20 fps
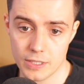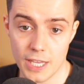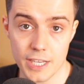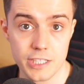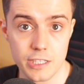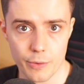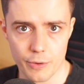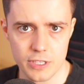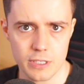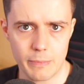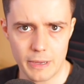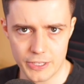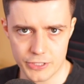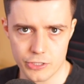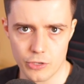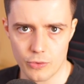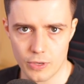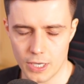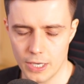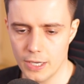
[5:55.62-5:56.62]
yes, there is a main
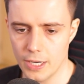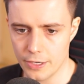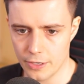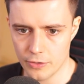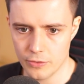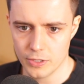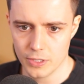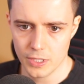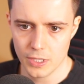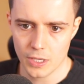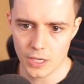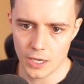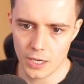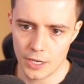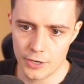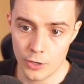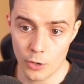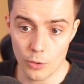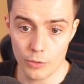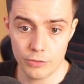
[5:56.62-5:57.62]
storyline, I know.
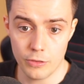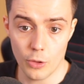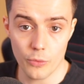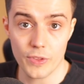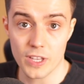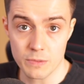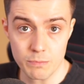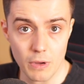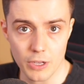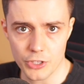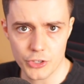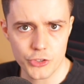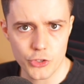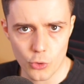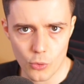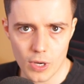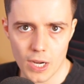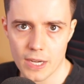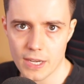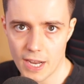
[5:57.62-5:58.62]
Not there's much
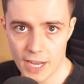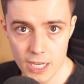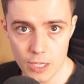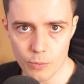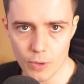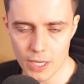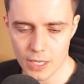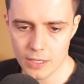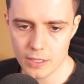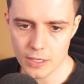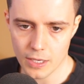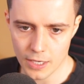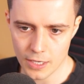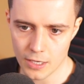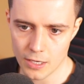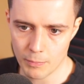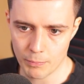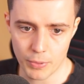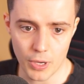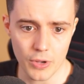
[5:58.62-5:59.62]
storyline anyway,
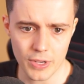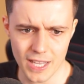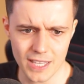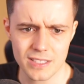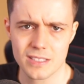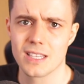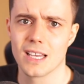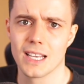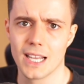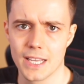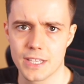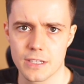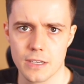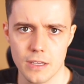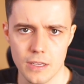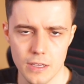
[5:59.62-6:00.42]
but I'll get into that later.